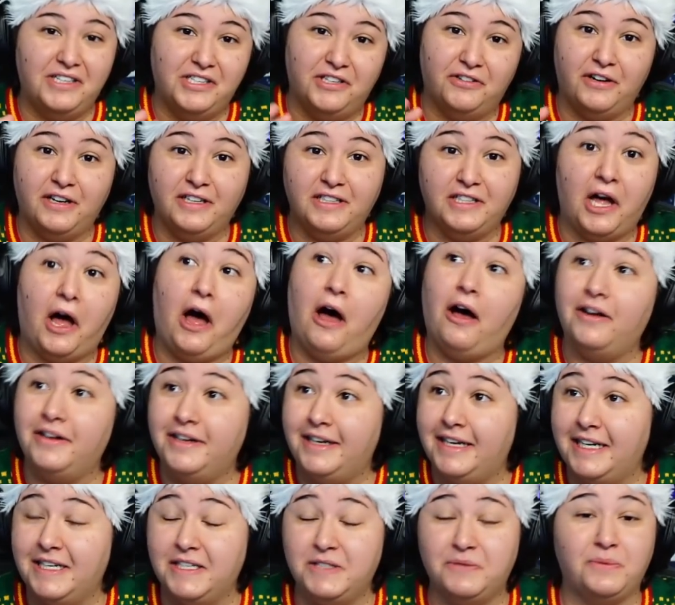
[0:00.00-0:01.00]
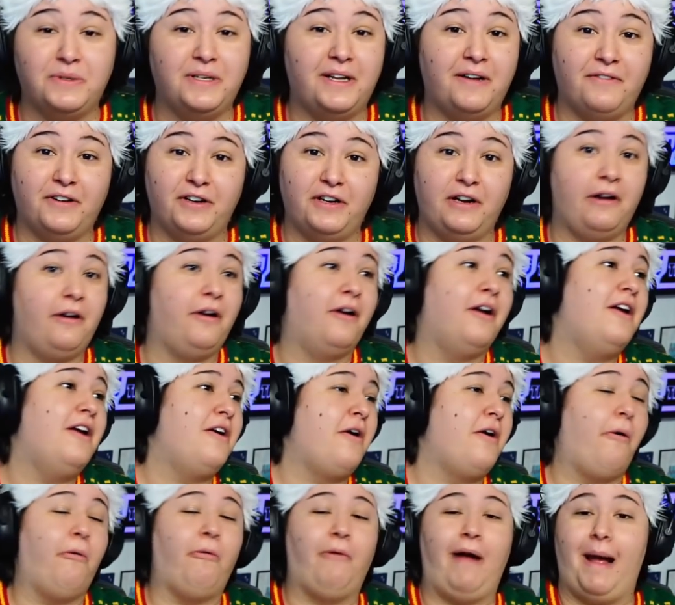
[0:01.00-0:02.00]
during the holidays, whenever you're
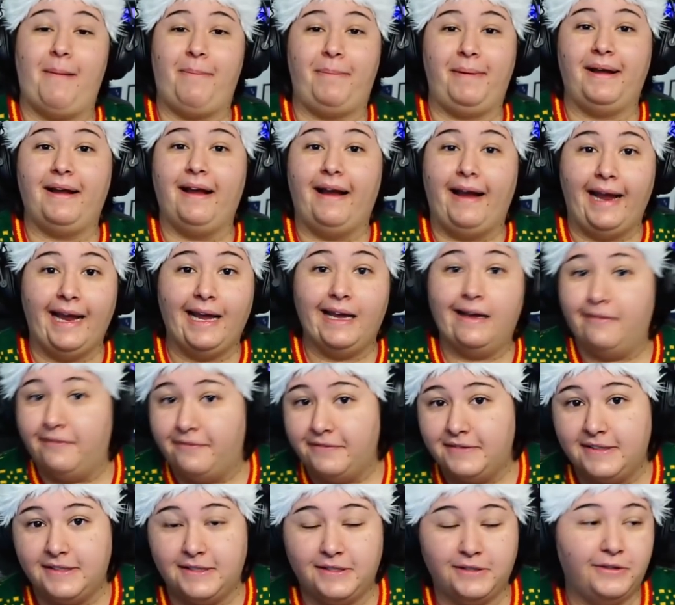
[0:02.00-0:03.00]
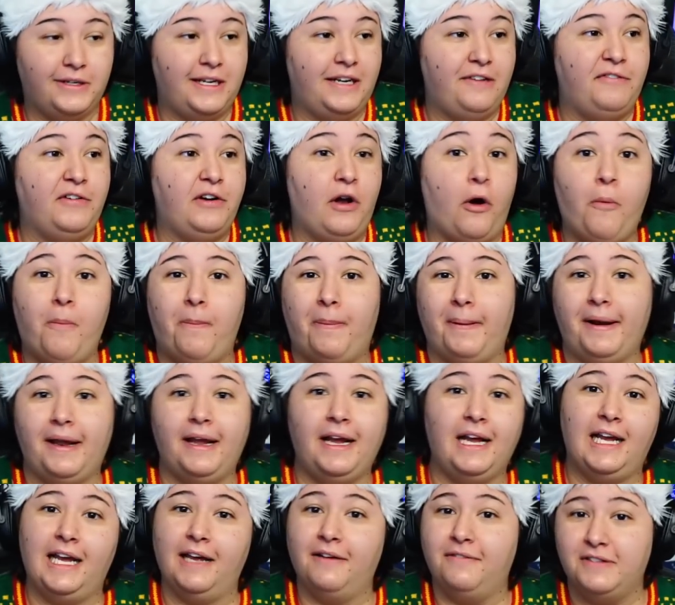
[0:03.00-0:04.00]
wrapping gifts or even
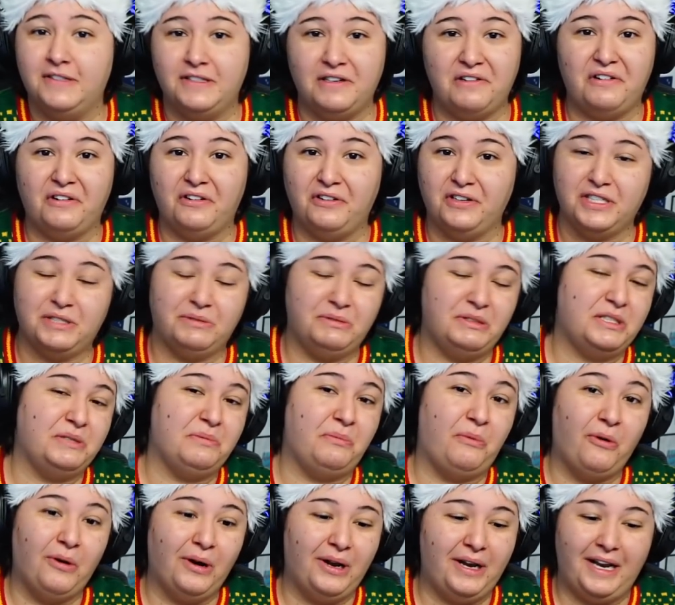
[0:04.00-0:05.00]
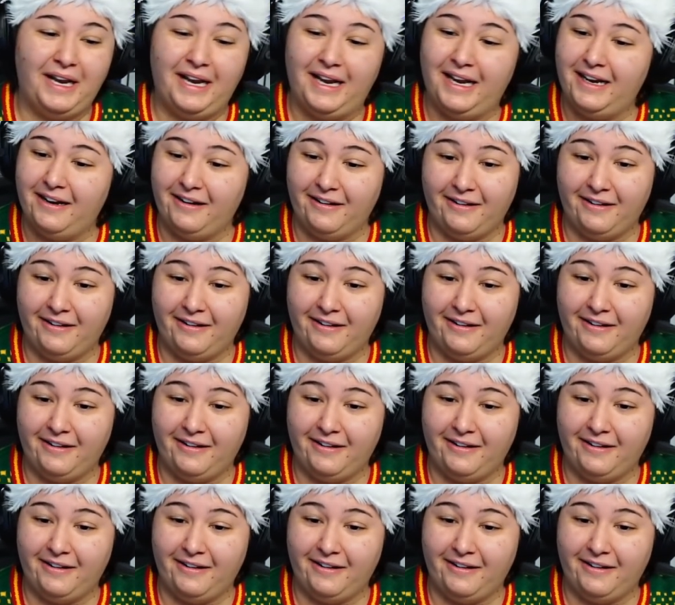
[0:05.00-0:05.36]
opening gifts on Christmas morning,